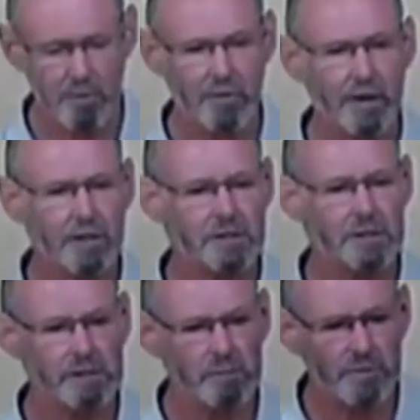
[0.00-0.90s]
with
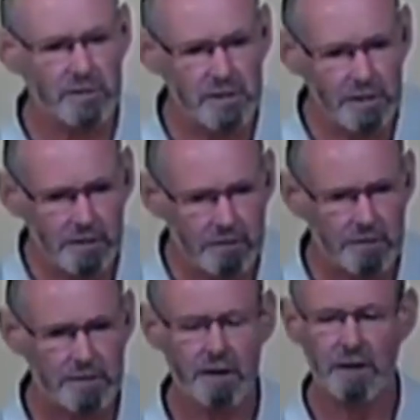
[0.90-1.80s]
energies, with
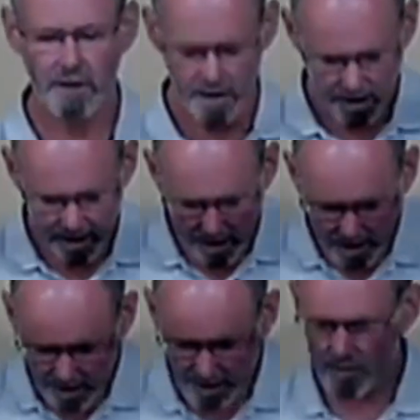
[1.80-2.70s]
skills,
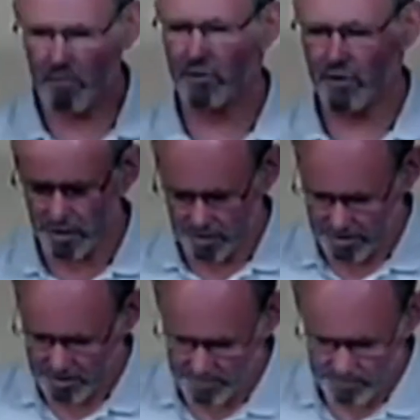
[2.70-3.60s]
and with
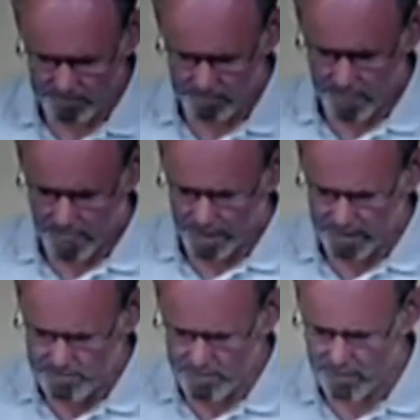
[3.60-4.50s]
knowledge. And
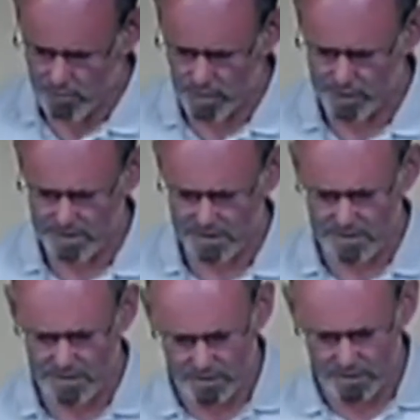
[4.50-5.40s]
it's being willing to
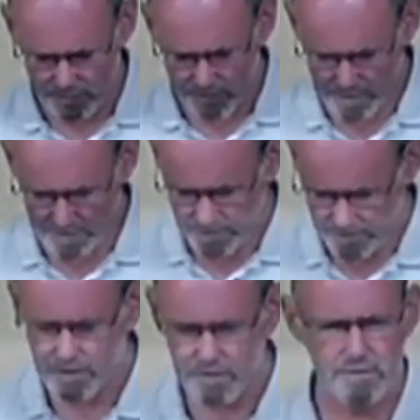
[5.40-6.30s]
serve
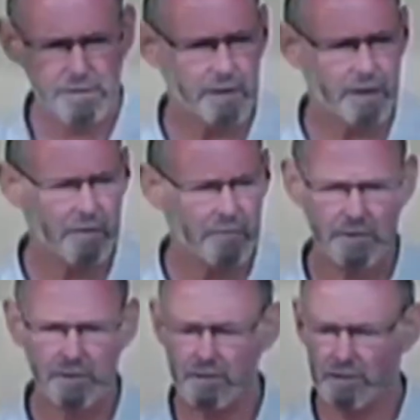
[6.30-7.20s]
those that
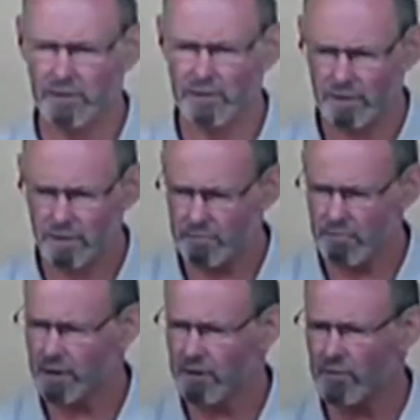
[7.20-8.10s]
others
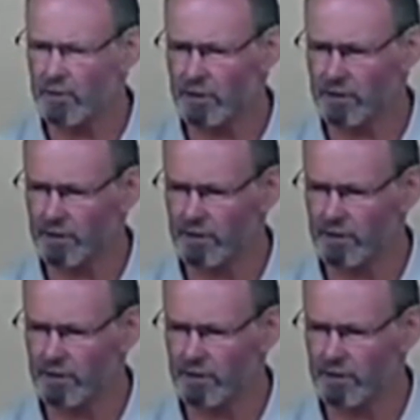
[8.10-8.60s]
may avoid